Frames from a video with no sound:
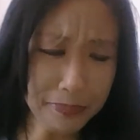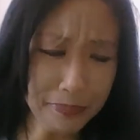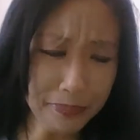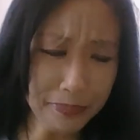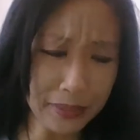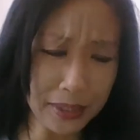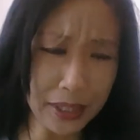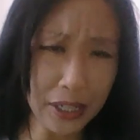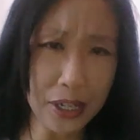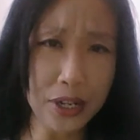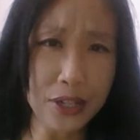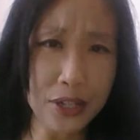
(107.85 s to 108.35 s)

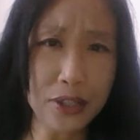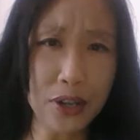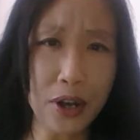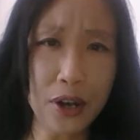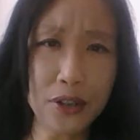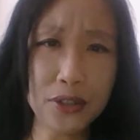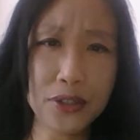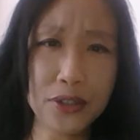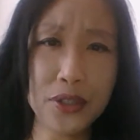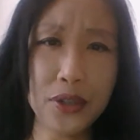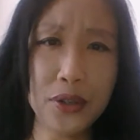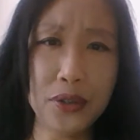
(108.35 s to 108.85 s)
There's
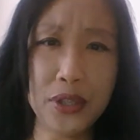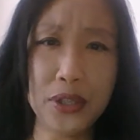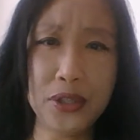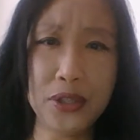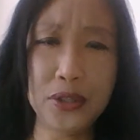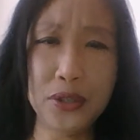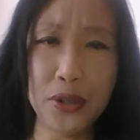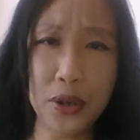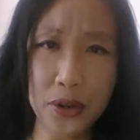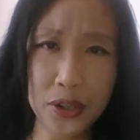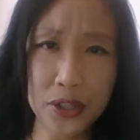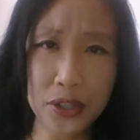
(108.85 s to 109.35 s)
also
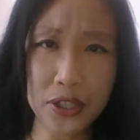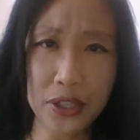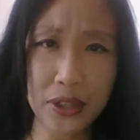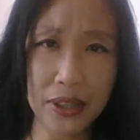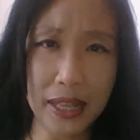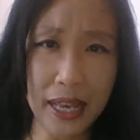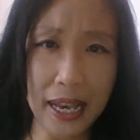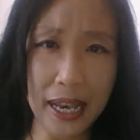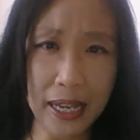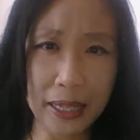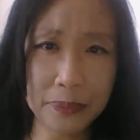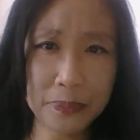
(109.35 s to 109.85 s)
this
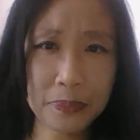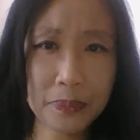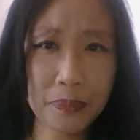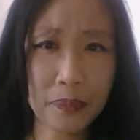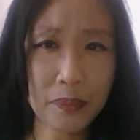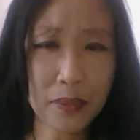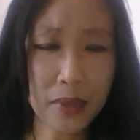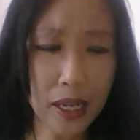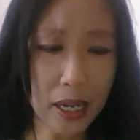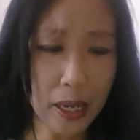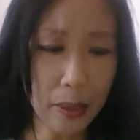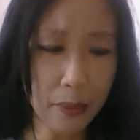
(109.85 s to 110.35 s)
notion that
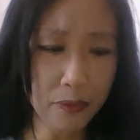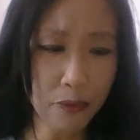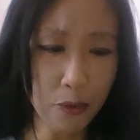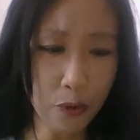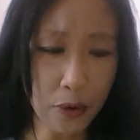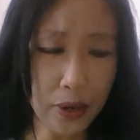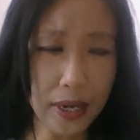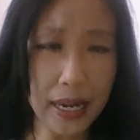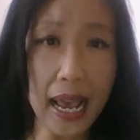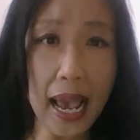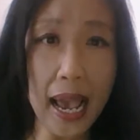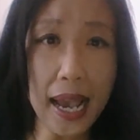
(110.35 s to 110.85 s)

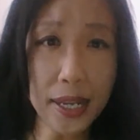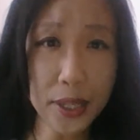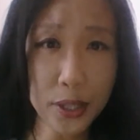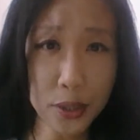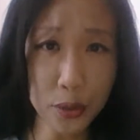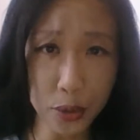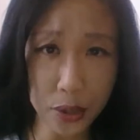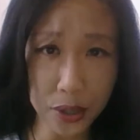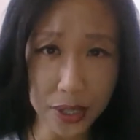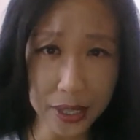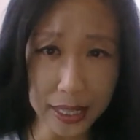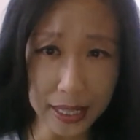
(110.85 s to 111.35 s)
for an
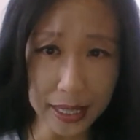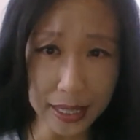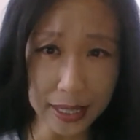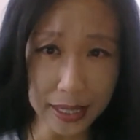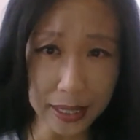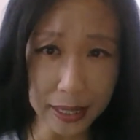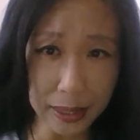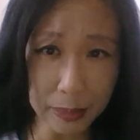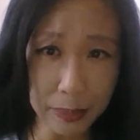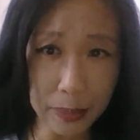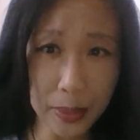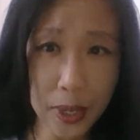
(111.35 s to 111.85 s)

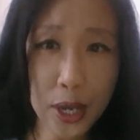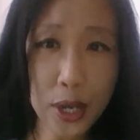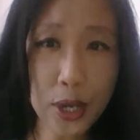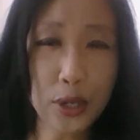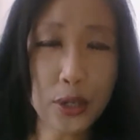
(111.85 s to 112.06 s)
exorcism,